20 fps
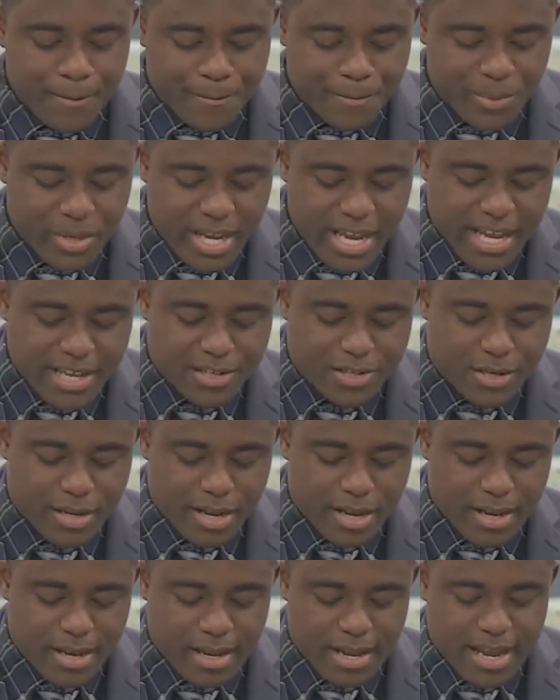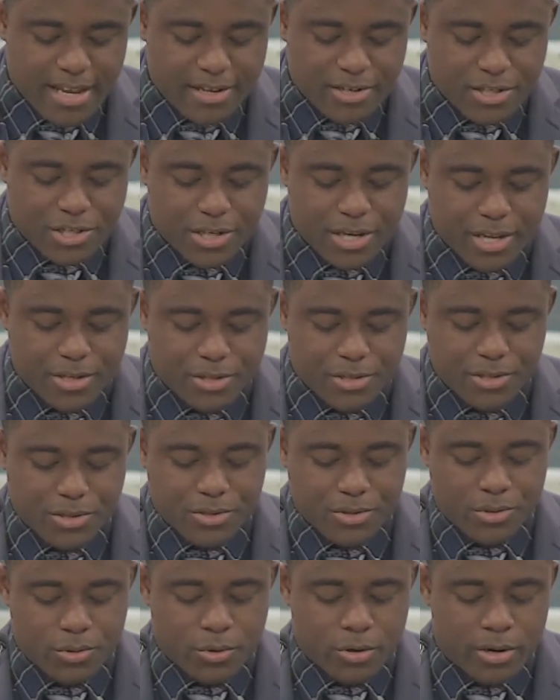and shut to
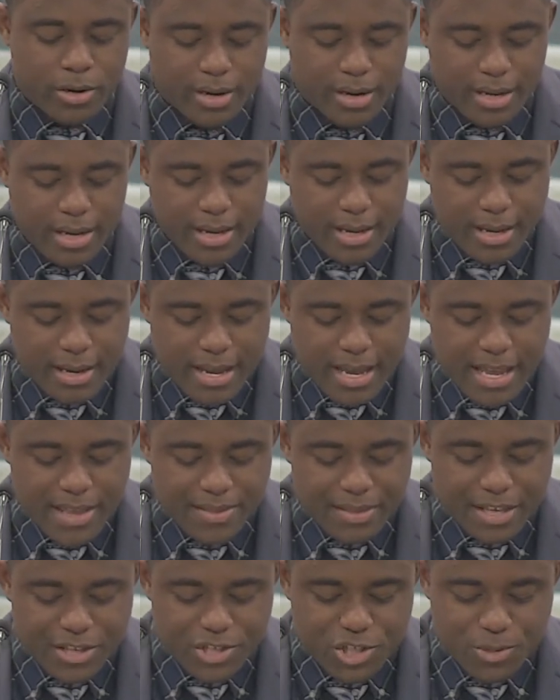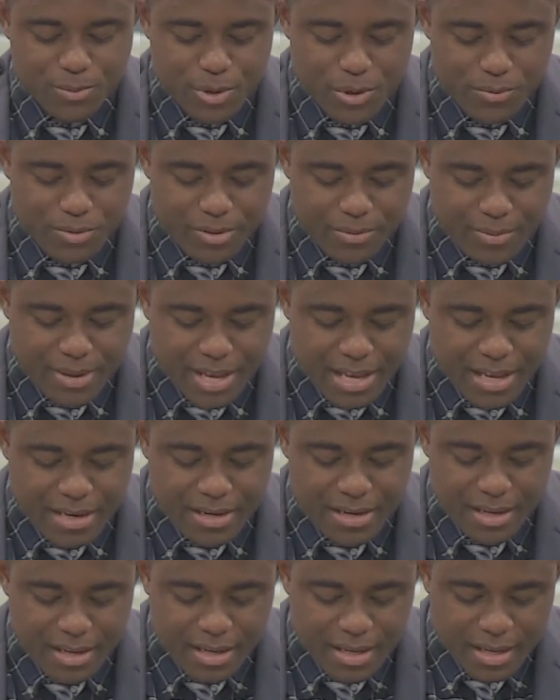the door. And they smote the
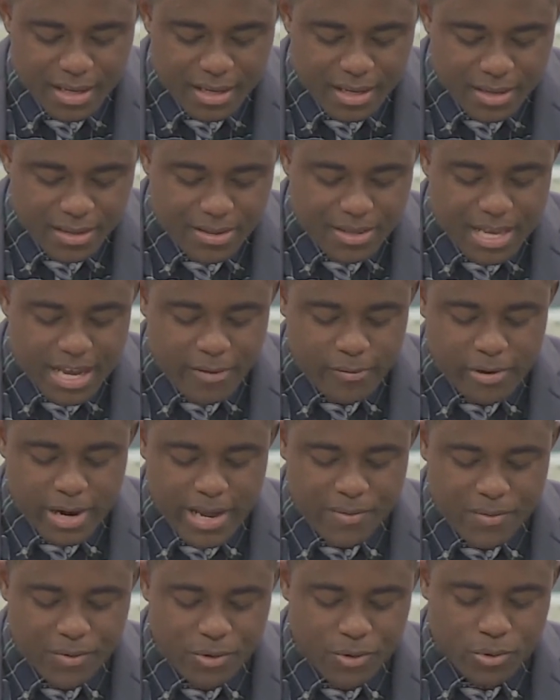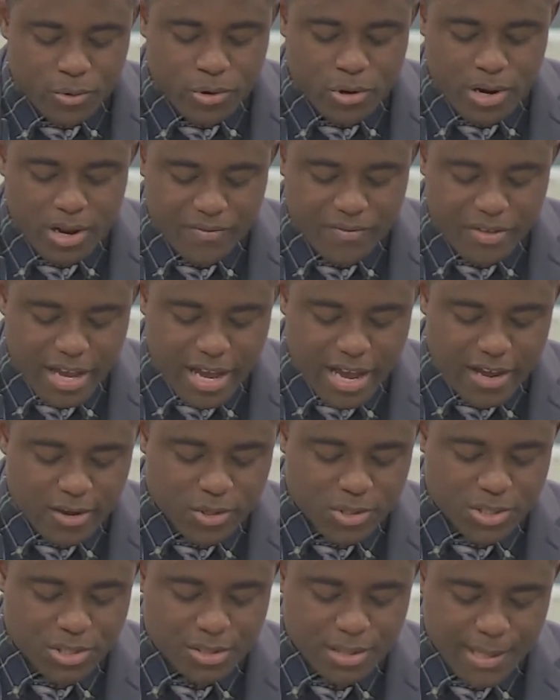men that were at the door of the
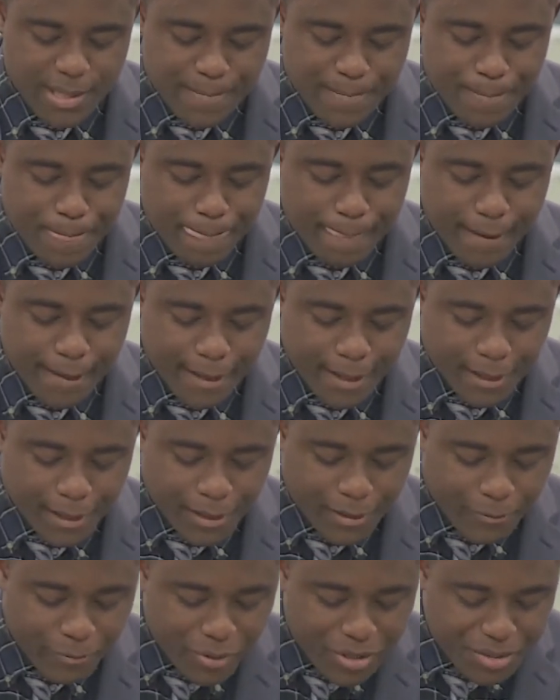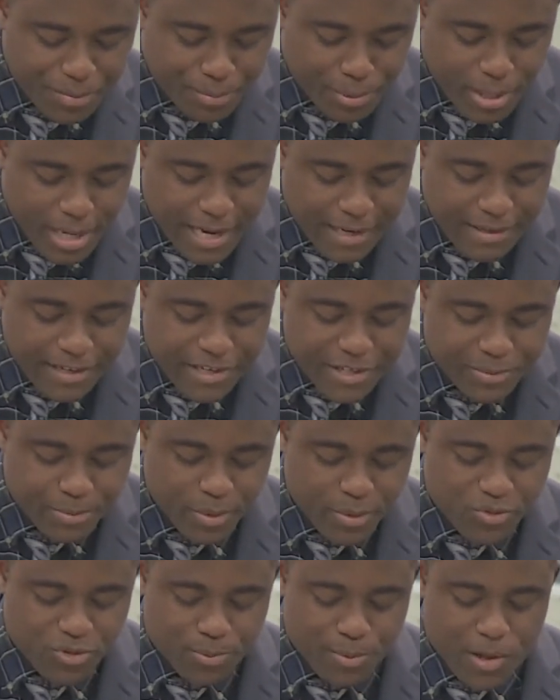house with blindness,
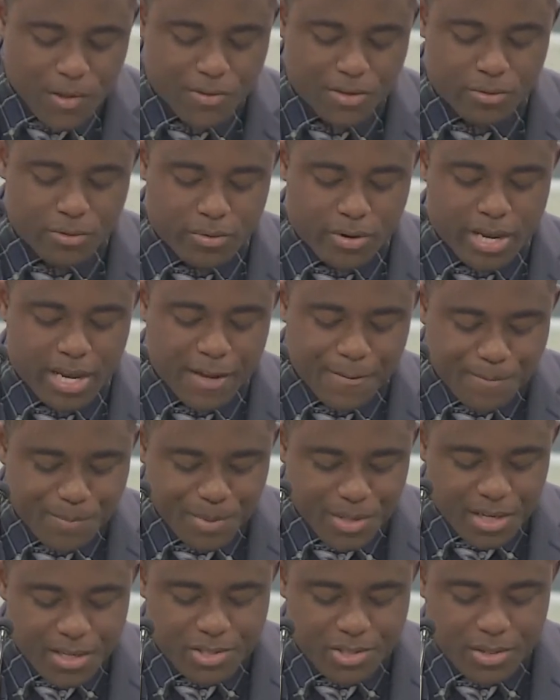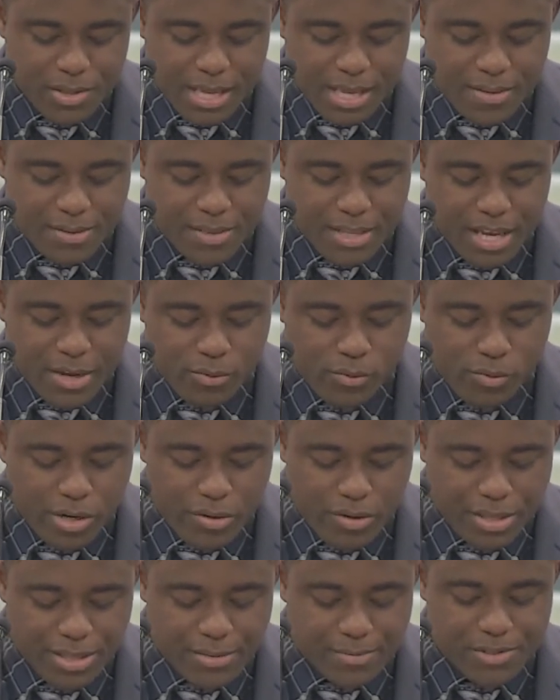both small and great, so that they
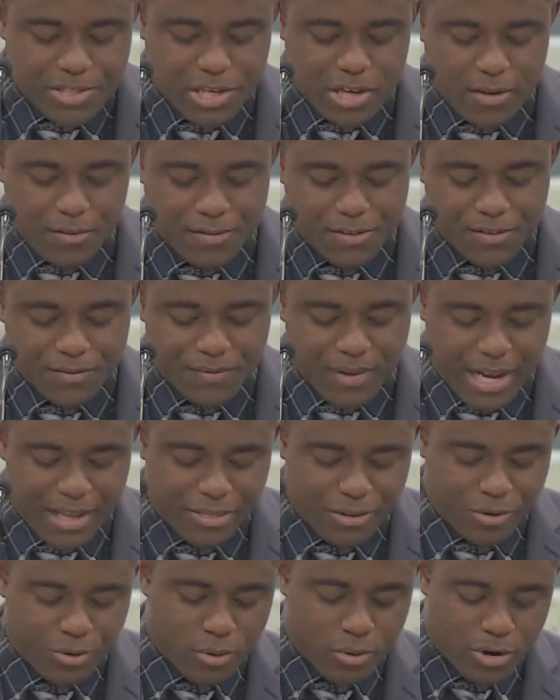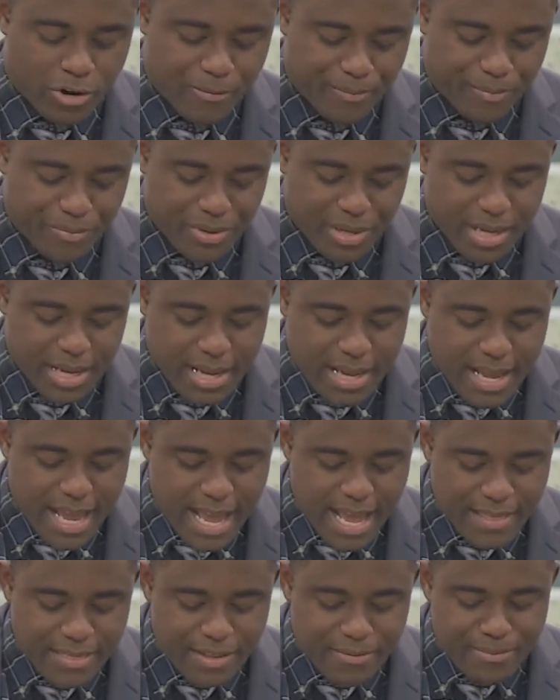wearied themselves to find the door.
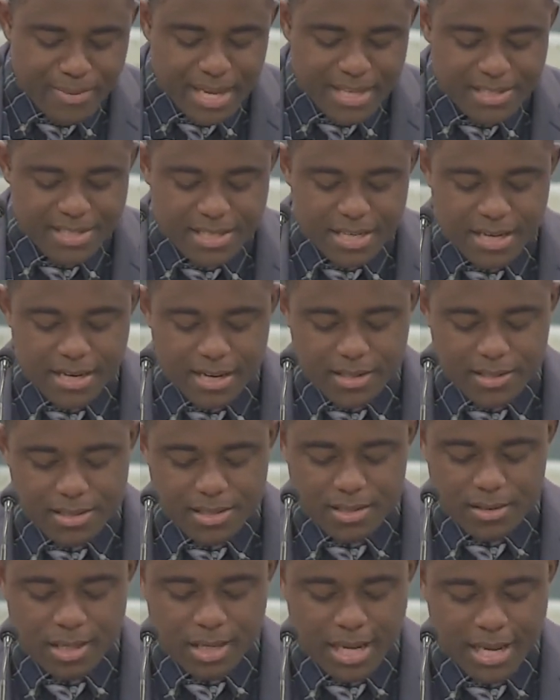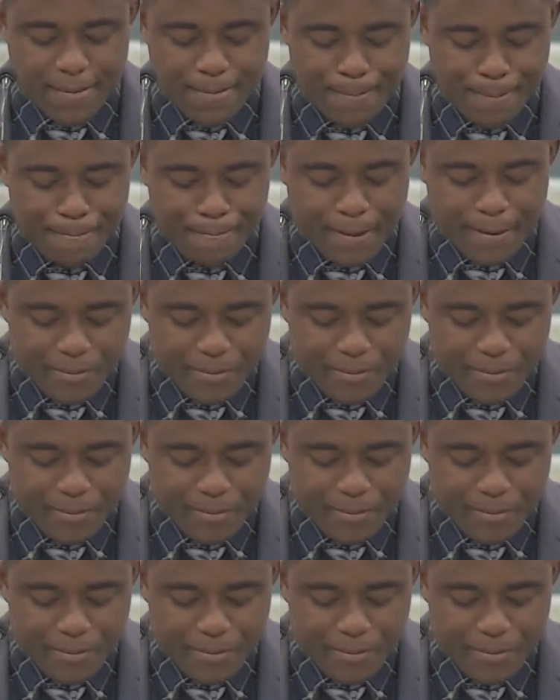And the men said unto Lot,